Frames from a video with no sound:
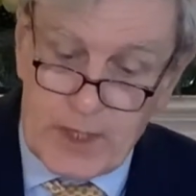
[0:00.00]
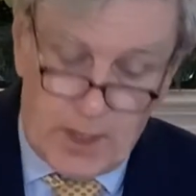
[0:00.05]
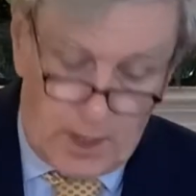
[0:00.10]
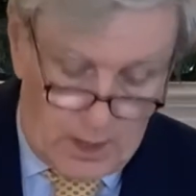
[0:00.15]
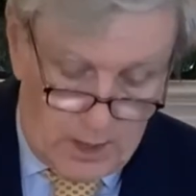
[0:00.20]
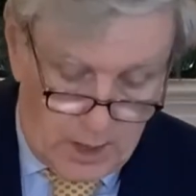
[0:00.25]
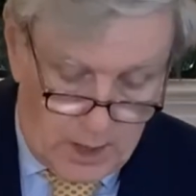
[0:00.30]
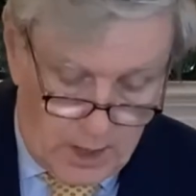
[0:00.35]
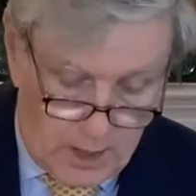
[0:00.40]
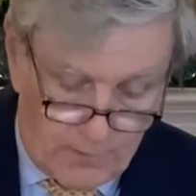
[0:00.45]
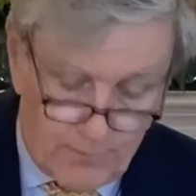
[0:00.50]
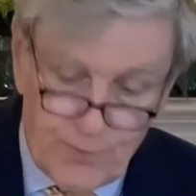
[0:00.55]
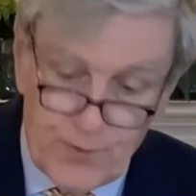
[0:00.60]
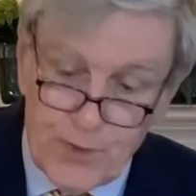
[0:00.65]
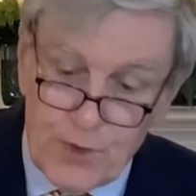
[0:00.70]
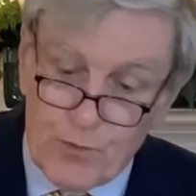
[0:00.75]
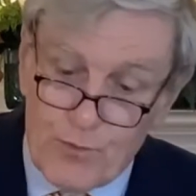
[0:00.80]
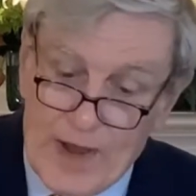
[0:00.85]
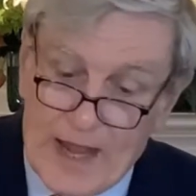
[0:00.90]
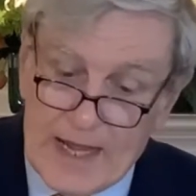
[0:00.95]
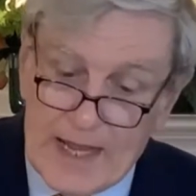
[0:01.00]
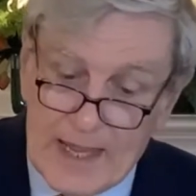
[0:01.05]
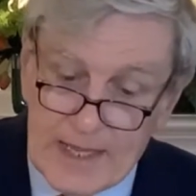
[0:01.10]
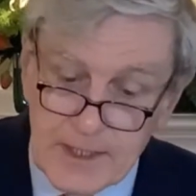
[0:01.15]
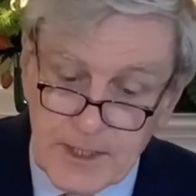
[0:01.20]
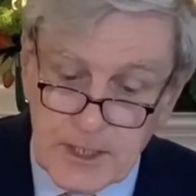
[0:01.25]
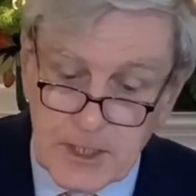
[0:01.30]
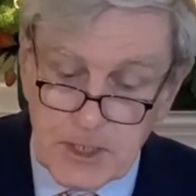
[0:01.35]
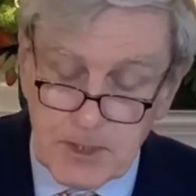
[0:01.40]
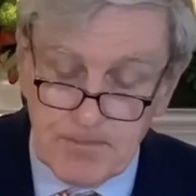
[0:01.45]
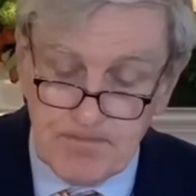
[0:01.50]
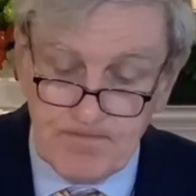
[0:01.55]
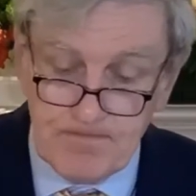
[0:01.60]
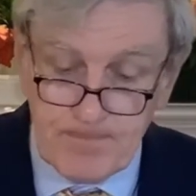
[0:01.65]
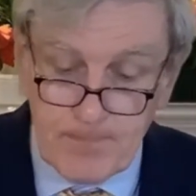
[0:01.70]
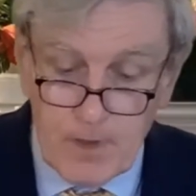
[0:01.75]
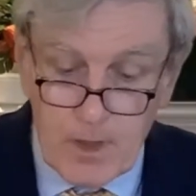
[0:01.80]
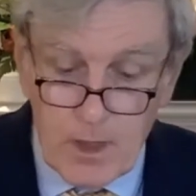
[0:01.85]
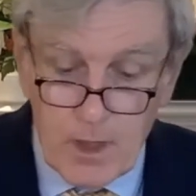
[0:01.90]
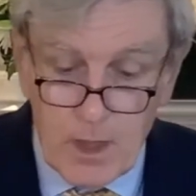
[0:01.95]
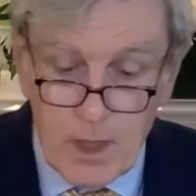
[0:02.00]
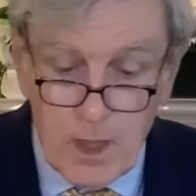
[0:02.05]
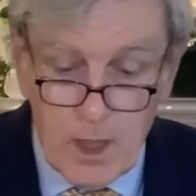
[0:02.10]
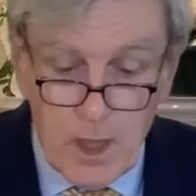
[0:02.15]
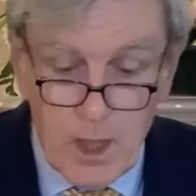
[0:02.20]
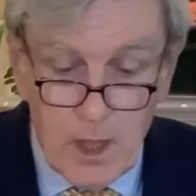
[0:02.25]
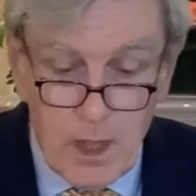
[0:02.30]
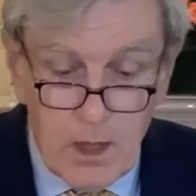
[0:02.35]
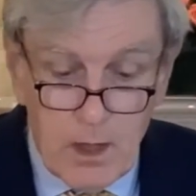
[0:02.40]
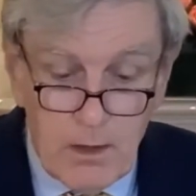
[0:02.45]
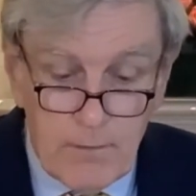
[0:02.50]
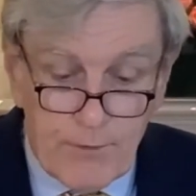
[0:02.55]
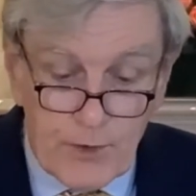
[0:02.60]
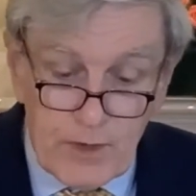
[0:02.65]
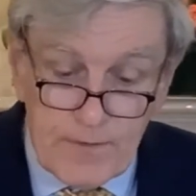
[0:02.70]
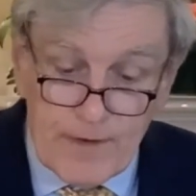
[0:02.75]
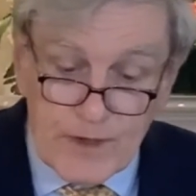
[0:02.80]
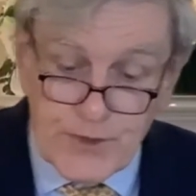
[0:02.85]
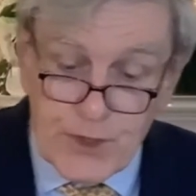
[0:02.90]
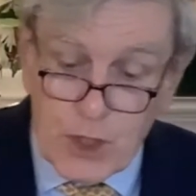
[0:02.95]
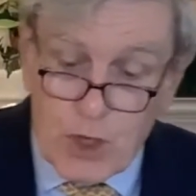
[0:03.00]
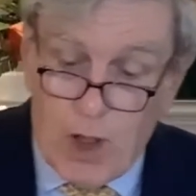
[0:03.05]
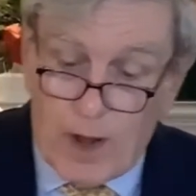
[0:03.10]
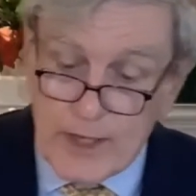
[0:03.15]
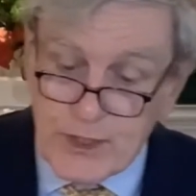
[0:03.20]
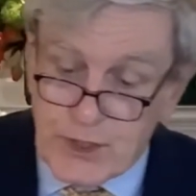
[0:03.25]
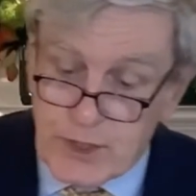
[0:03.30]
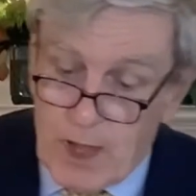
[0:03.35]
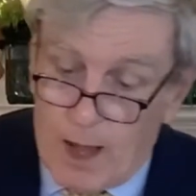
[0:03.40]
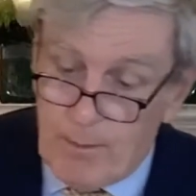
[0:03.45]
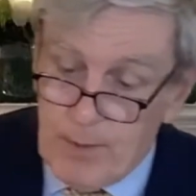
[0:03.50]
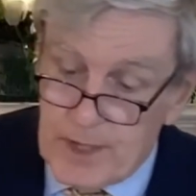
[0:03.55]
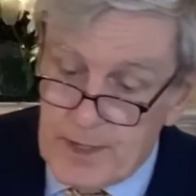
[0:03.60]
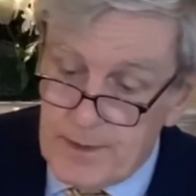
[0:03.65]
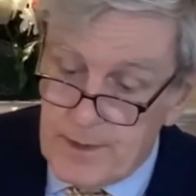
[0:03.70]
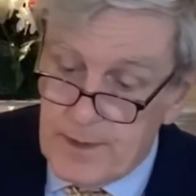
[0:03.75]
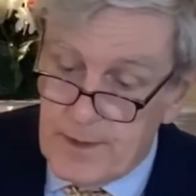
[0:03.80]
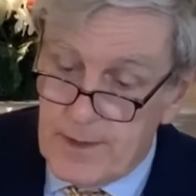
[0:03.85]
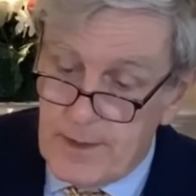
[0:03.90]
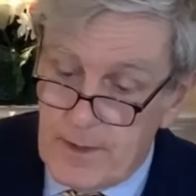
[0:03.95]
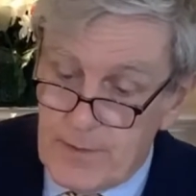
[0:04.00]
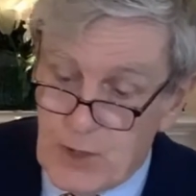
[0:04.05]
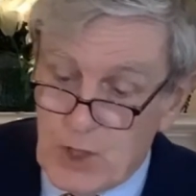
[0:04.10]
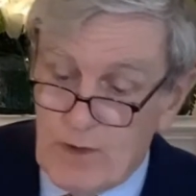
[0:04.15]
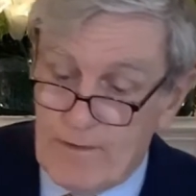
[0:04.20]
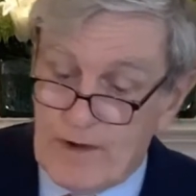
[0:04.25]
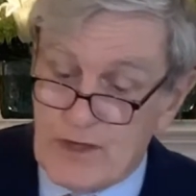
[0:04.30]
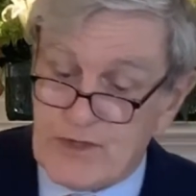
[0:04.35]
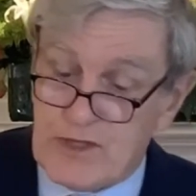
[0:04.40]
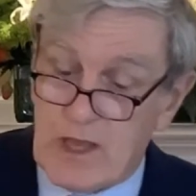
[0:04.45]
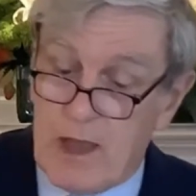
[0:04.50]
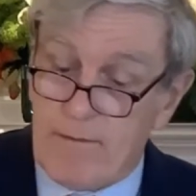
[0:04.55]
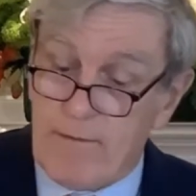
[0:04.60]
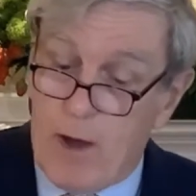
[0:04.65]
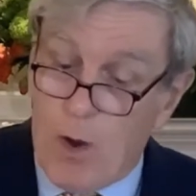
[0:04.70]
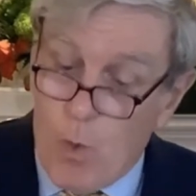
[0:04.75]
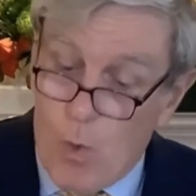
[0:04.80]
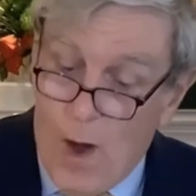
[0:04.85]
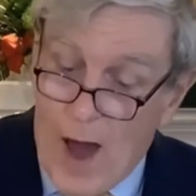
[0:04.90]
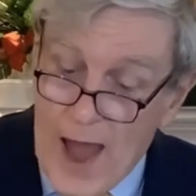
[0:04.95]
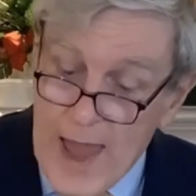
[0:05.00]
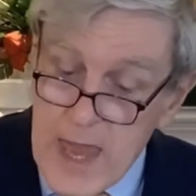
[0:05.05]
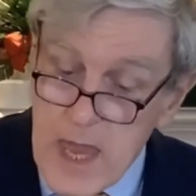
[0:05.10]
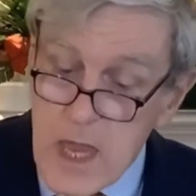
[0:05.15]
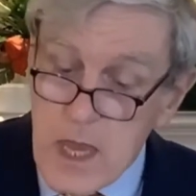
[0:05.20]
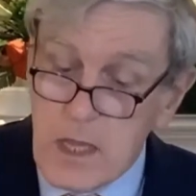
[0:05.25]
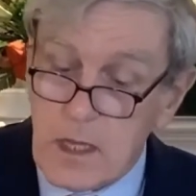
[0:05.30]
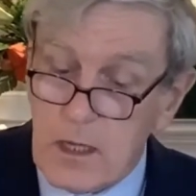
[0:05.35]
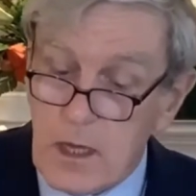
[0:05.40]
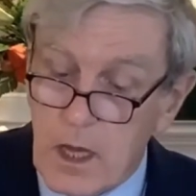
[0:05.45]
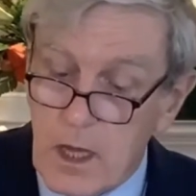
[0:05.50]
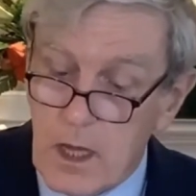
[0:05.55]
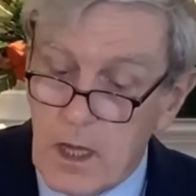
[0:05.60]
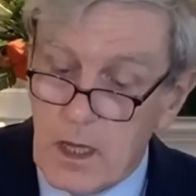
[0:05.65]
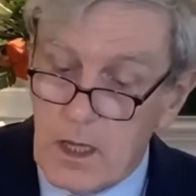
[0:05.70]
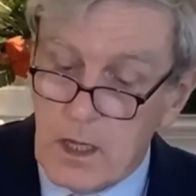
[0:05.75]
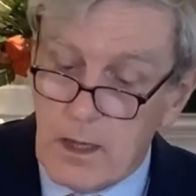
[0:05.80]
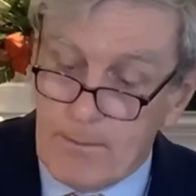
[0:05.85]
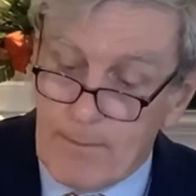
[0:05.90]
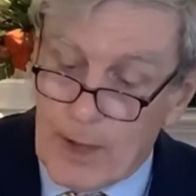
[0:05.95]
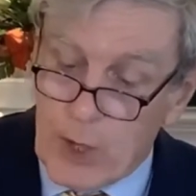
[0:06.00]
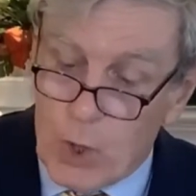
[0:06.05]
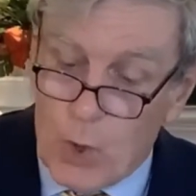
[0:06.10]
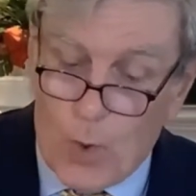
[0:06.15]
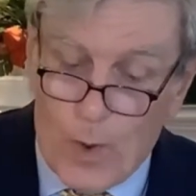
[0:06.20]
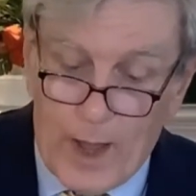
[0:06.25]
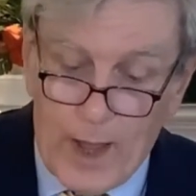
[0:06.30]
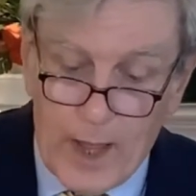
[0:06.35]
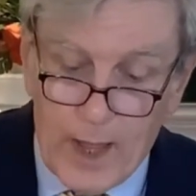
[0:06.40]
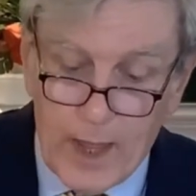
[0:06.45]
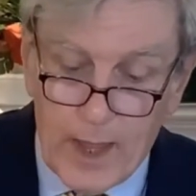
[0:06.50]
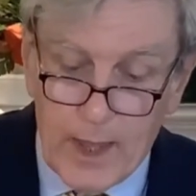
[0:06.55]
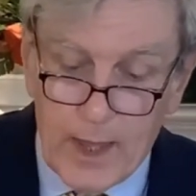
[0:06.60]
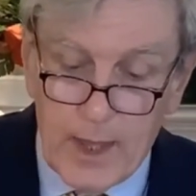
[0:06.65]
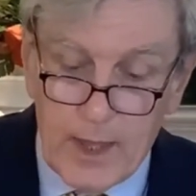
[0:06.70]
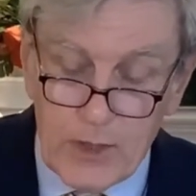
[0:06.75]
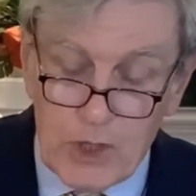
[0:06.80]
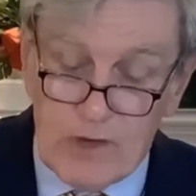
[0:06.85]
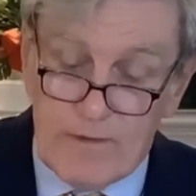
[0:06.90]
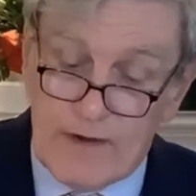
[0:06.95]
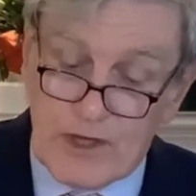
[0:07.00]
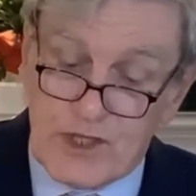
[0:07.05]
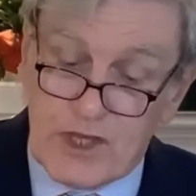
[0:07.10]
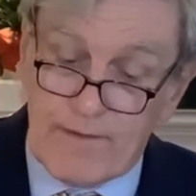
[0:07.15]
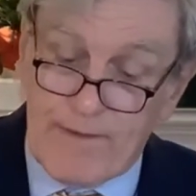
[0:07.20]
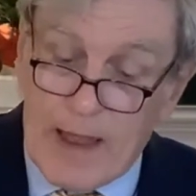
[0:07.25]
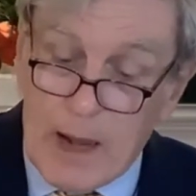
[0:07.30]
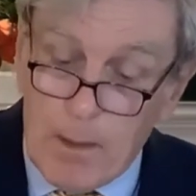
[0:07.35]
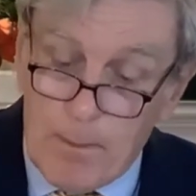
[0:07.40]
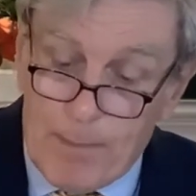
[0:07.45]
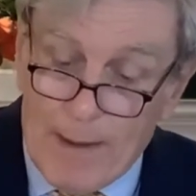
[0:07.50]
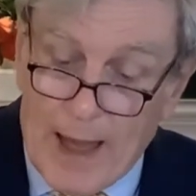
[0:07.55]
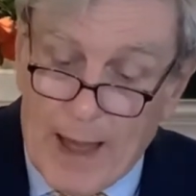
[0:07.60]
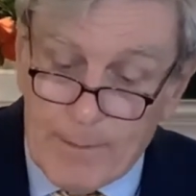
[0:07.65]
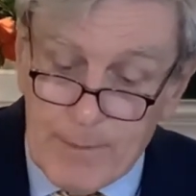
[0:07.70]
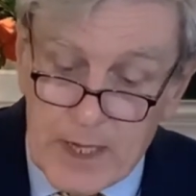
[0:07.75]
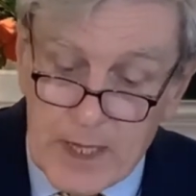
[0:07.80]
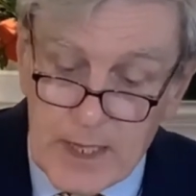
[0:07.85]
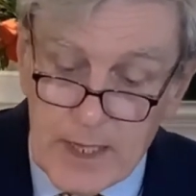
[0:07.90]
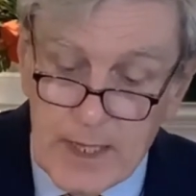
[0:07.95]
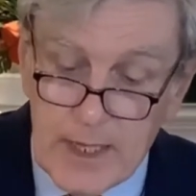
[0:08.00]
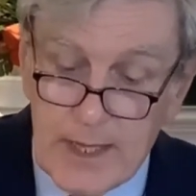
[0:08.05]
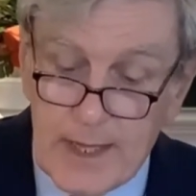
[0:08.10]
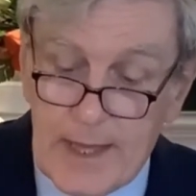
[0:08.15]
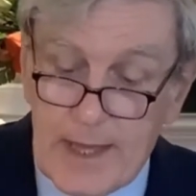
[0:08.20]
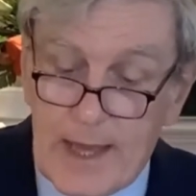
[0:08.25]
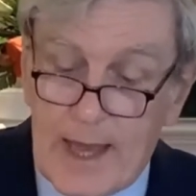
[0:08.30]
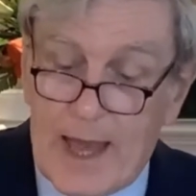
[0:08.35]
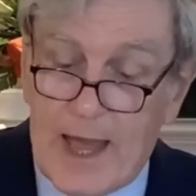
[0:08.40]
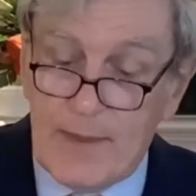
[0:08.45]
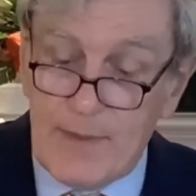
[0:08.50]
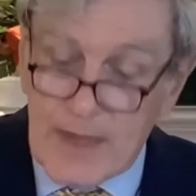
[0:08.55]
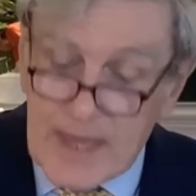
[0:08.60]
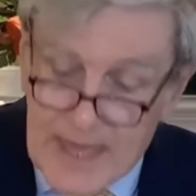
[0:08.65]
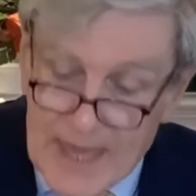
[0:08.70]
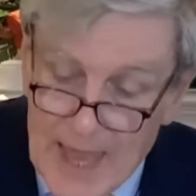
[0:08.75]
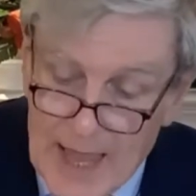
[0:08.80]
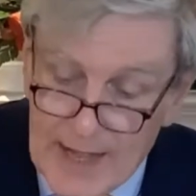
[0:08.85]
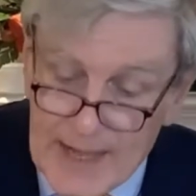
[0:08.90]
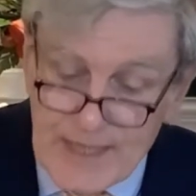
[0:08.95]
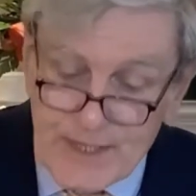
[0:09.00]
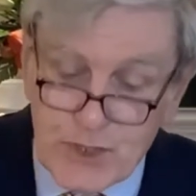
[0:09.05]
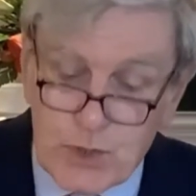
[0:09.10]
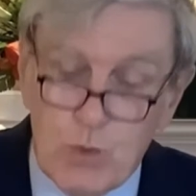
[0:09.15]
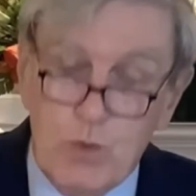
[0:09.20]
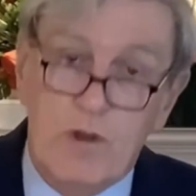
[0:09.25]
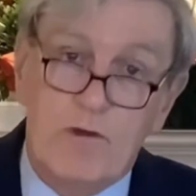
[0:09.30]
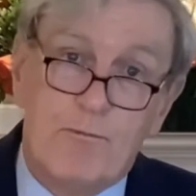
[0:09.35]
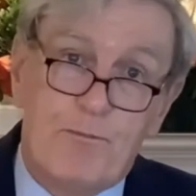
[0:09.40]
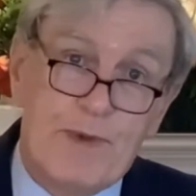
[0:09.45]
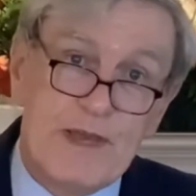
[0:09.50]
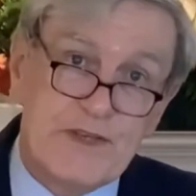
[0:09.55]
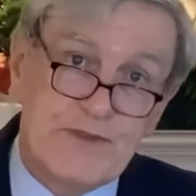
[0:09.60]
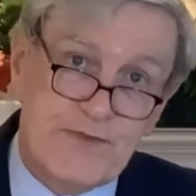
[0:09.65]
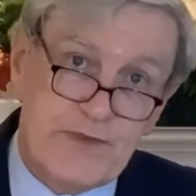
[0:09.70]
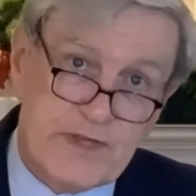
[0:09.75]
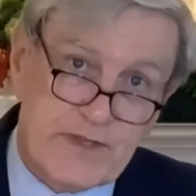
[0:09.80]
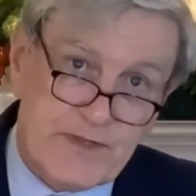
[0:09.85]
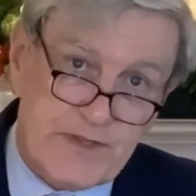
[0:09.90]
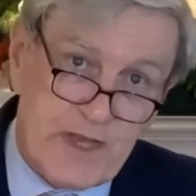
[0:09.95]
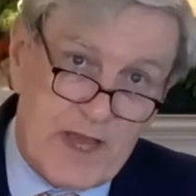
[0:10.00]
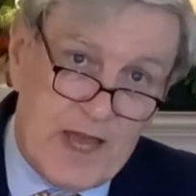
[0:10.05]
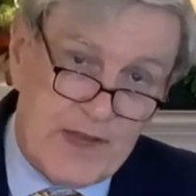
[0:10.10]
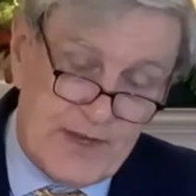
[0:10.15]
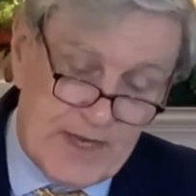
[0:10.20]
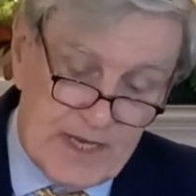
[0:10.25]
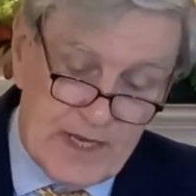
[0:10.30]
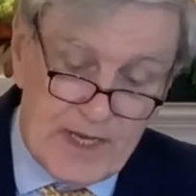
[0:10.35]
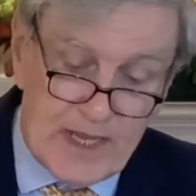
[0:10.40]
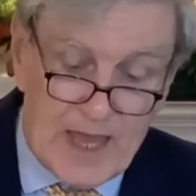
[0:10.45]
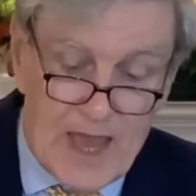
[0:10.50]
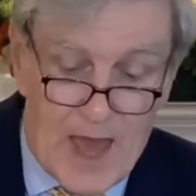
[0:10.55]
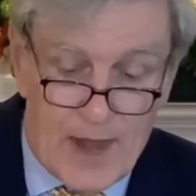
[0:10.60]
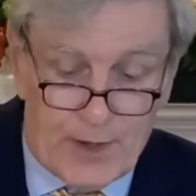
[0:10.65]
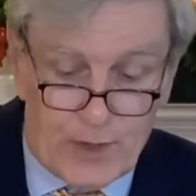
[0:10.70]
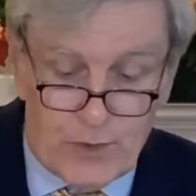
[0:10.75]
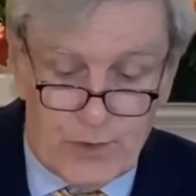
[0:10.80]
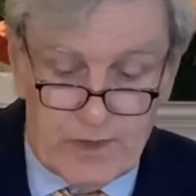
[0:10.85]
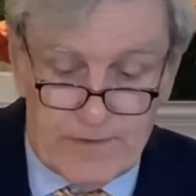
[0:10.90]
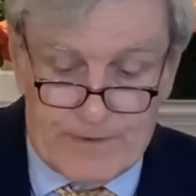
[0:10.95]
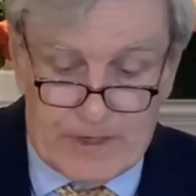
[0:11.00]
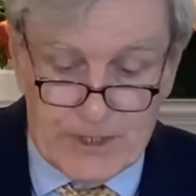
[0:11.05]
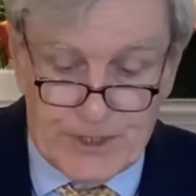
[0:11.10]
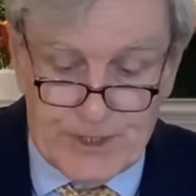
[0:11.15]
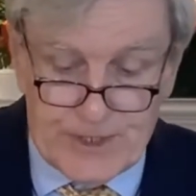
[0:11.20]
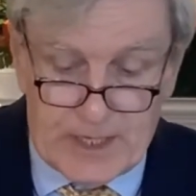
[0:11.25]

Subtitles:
of the Redlands. For University College Dublin, the University of Hawaii, Manoa, the University of Alabama, and the Kelly School of Business at Indiana University.